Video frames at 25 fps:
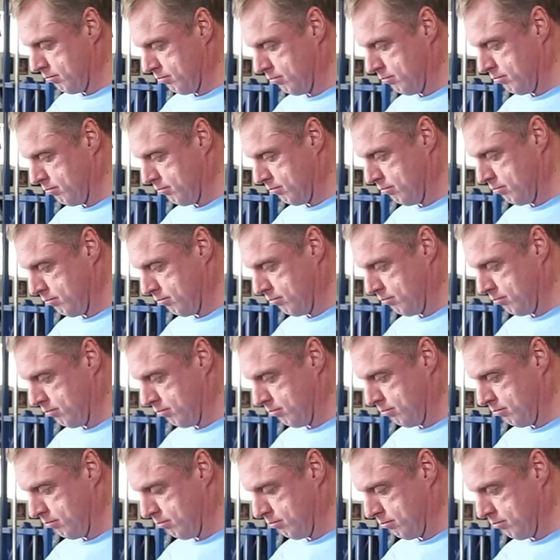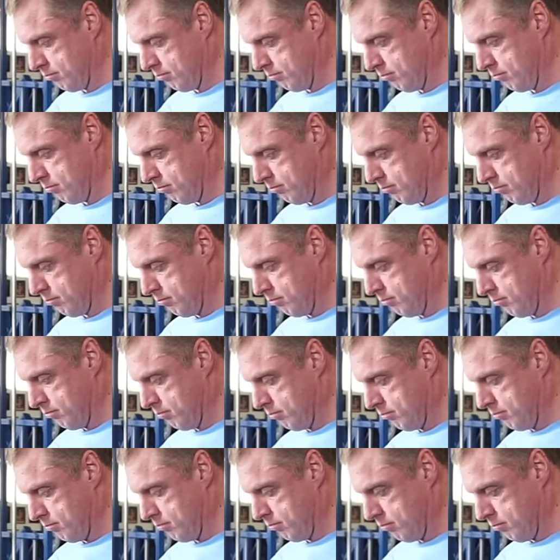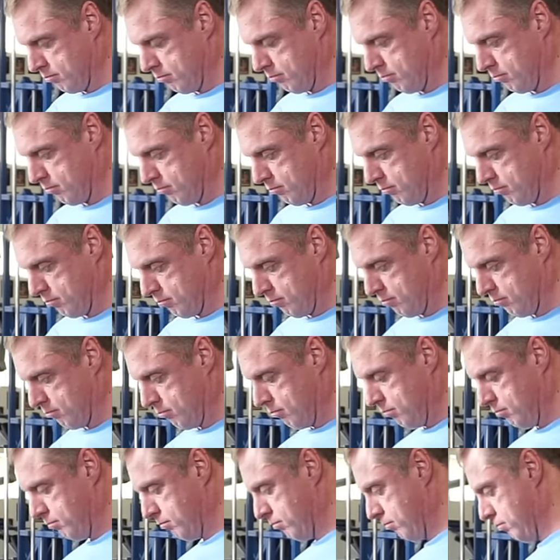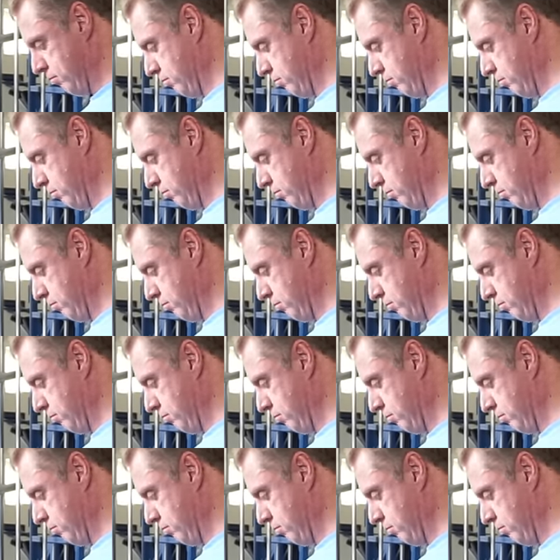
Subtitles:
(silent)